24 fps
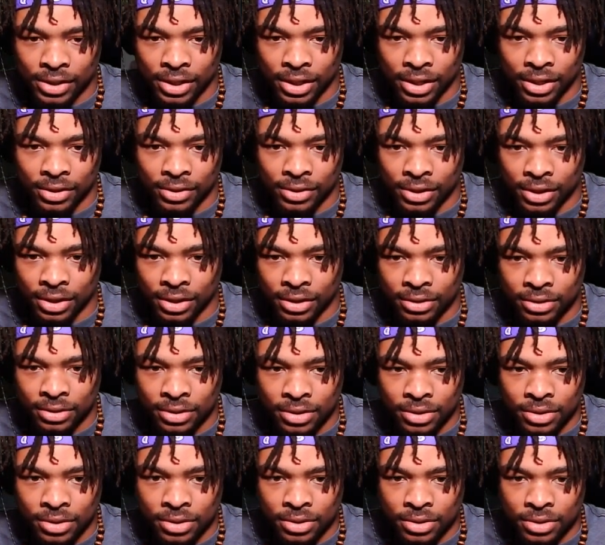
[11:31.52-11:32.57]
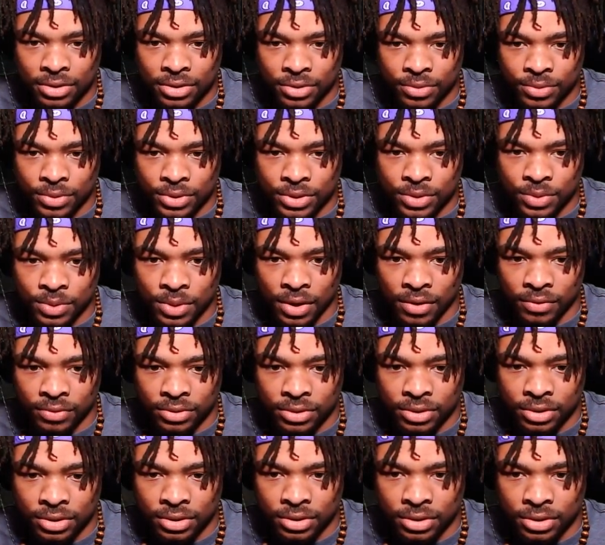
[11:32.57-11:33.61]
okay, okay. So we do
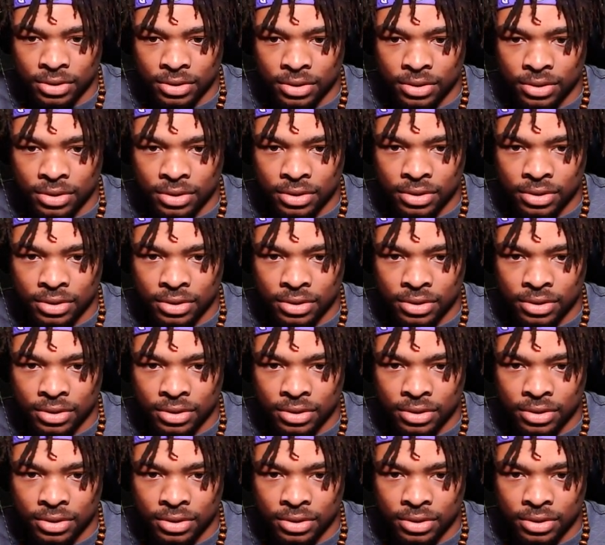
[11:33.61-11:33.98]
have to...